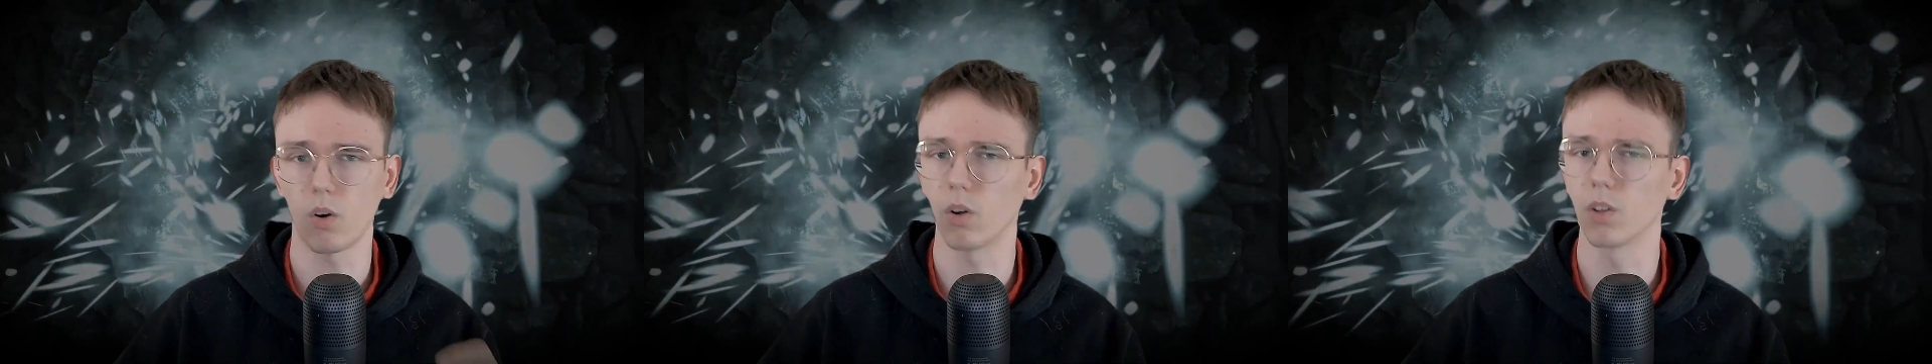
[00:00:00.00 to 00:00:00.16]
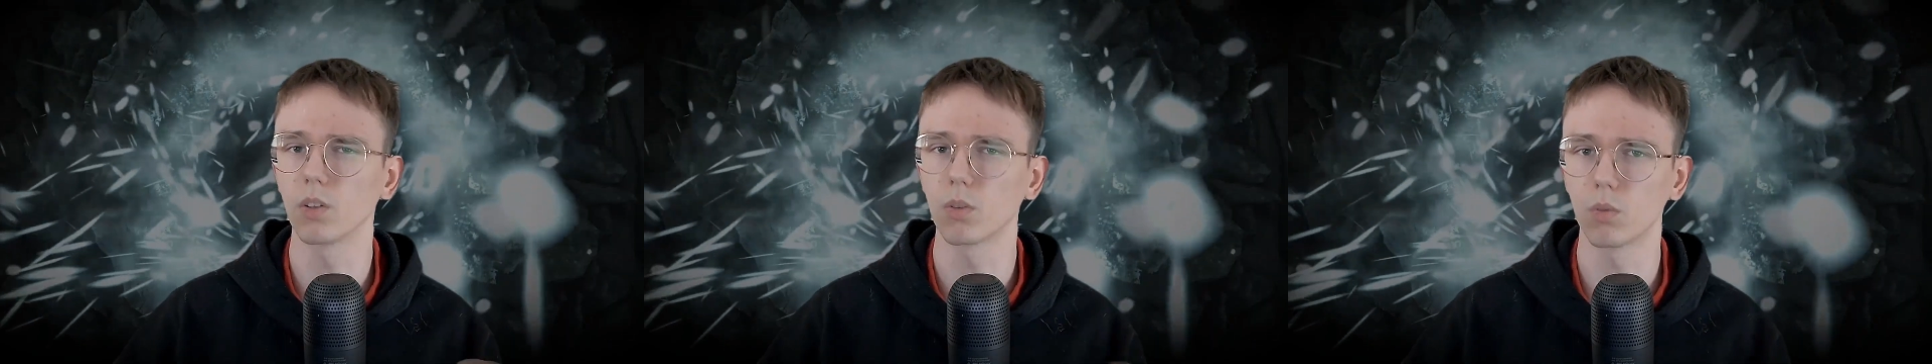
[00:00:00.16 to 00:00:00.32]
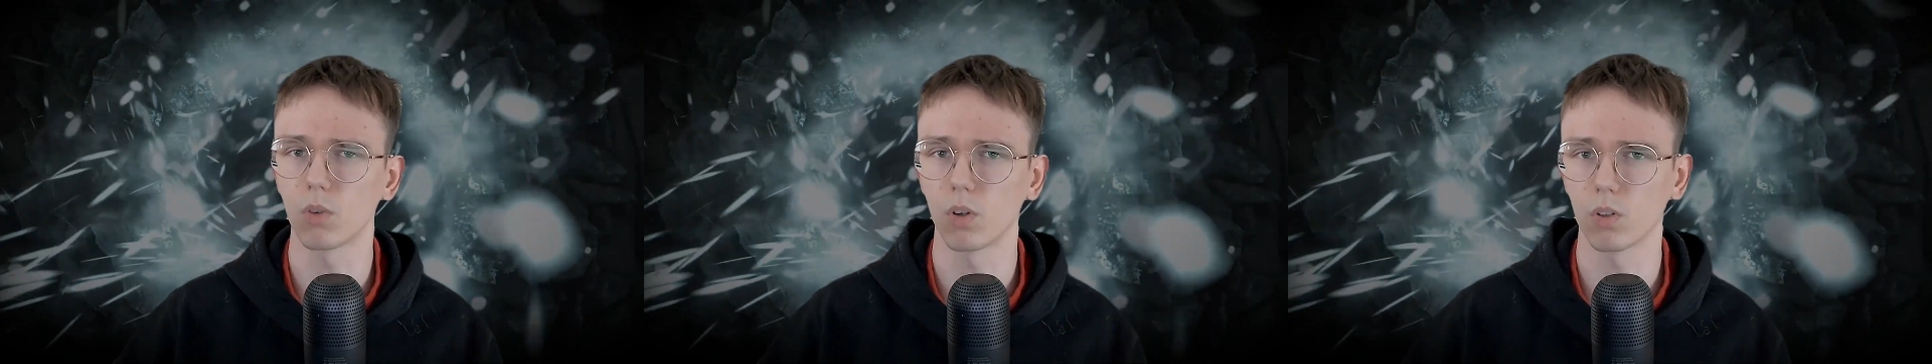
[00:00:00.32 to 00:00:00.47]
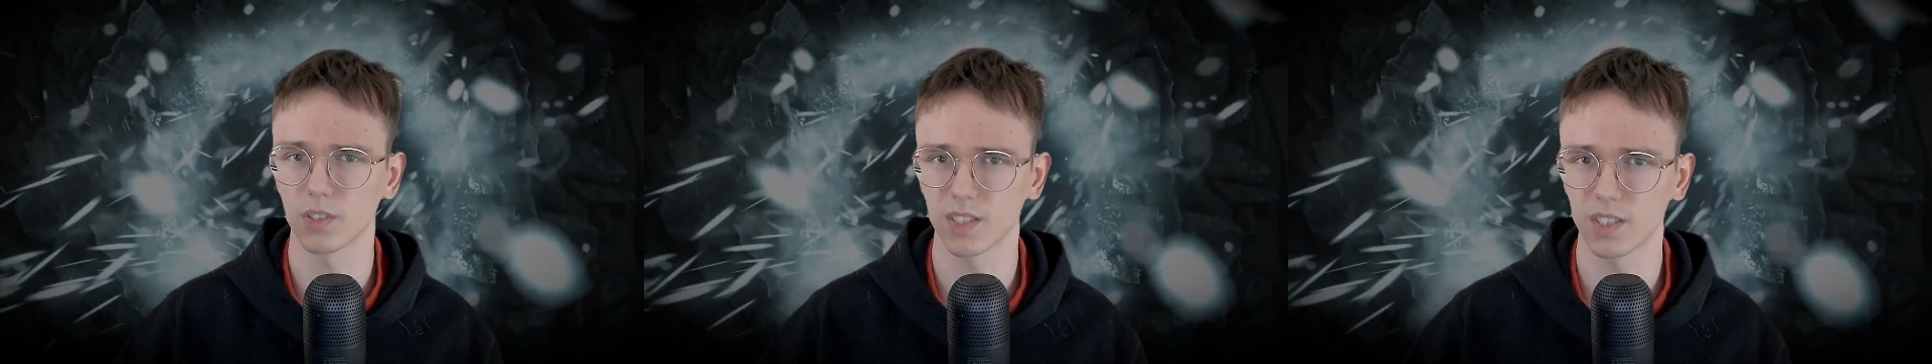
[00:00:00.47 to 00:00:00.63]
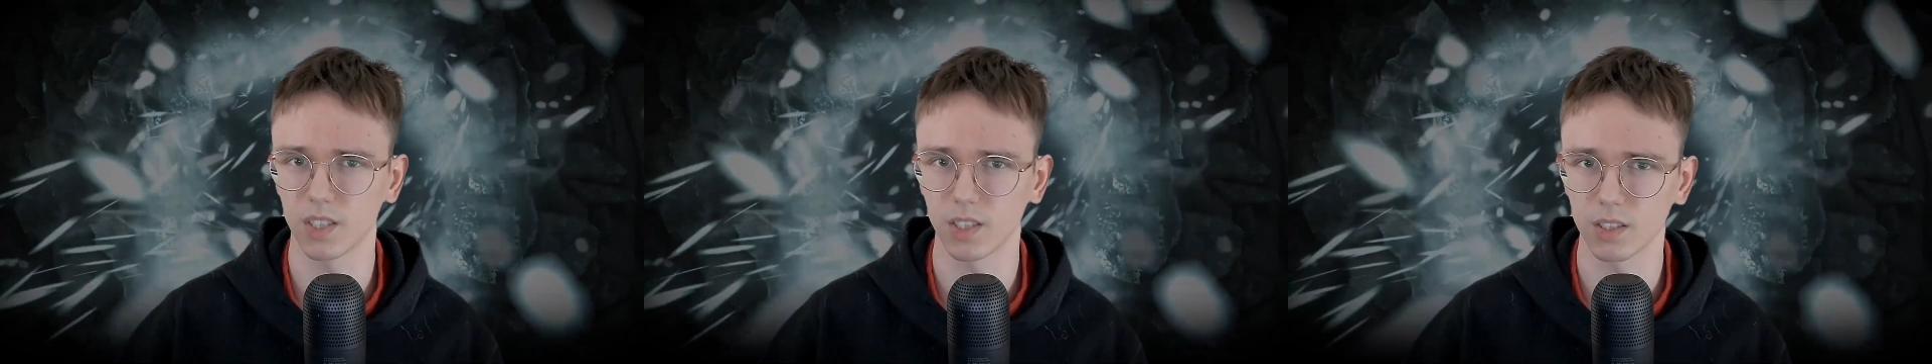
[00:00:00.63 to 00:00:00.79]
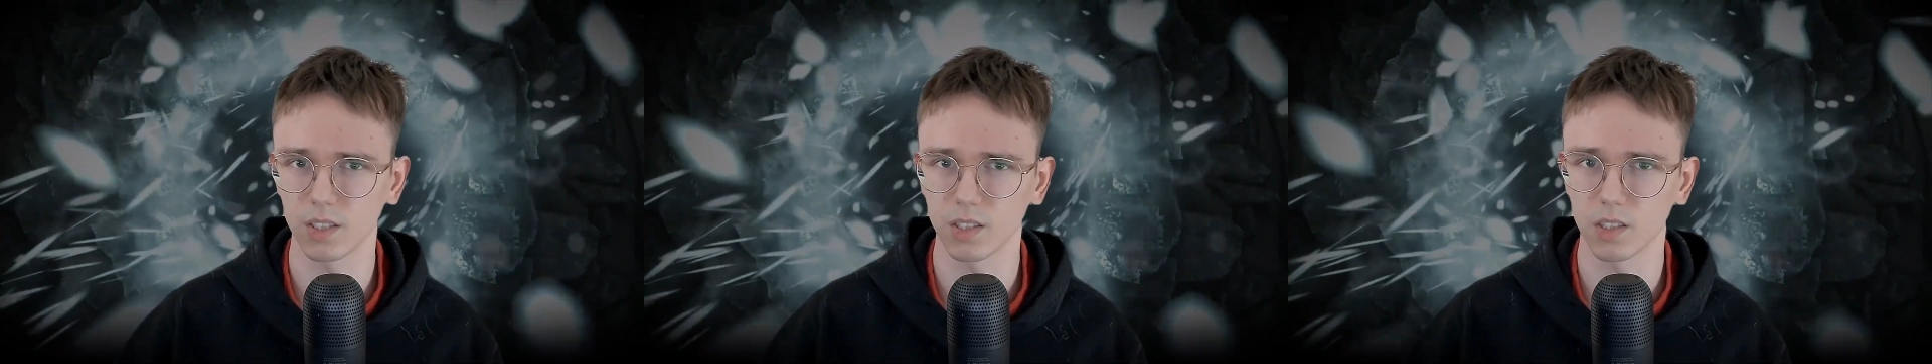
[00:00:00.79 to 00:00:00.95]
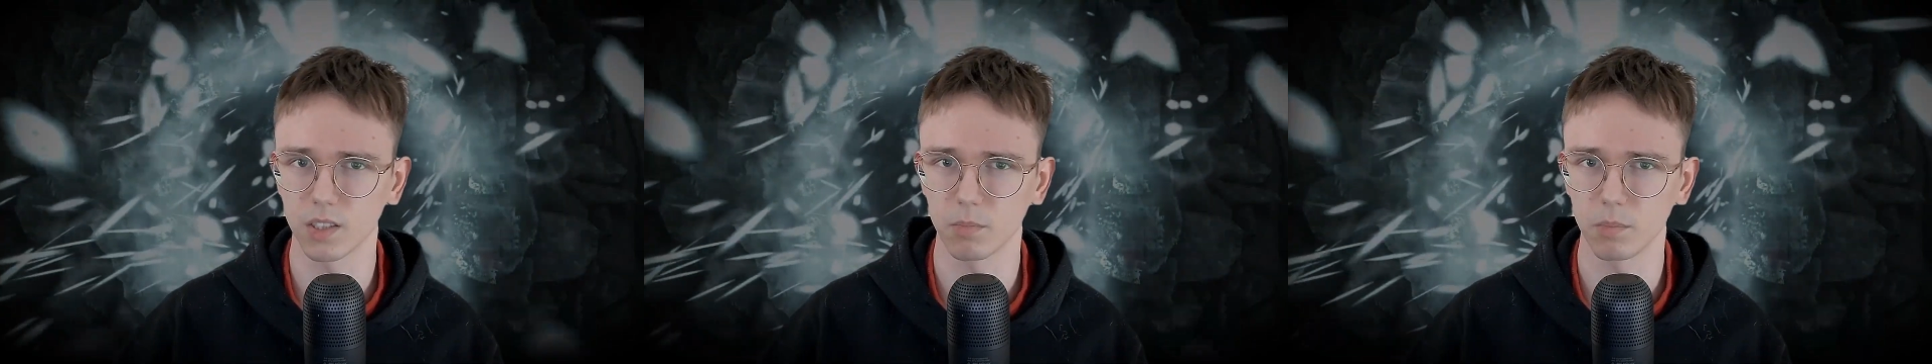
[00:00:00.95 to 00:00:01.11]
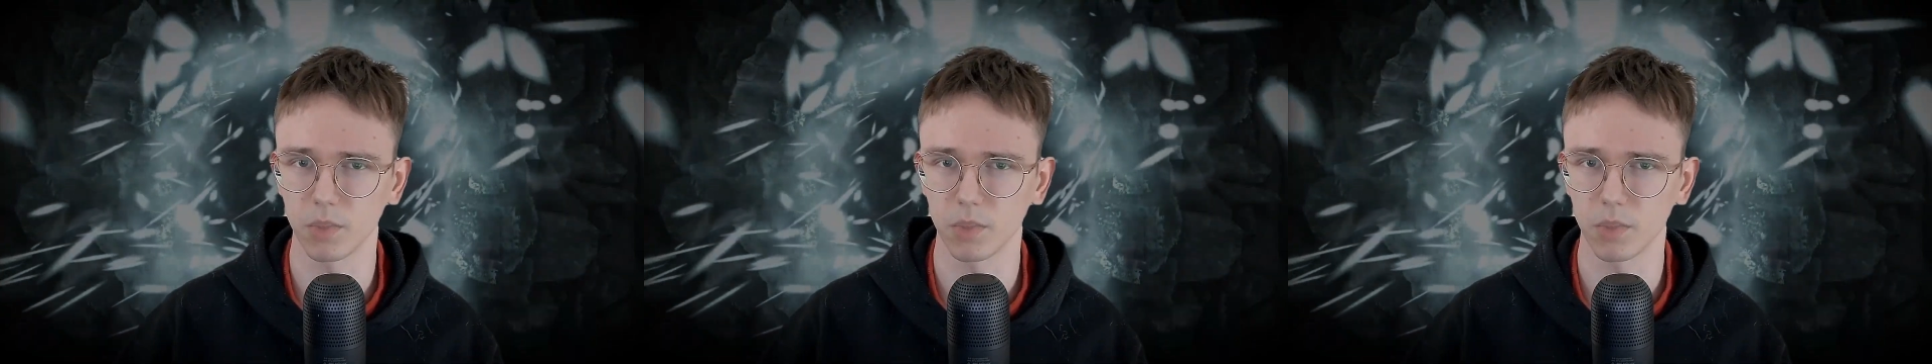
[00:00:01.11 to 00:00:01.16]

on the wrong skins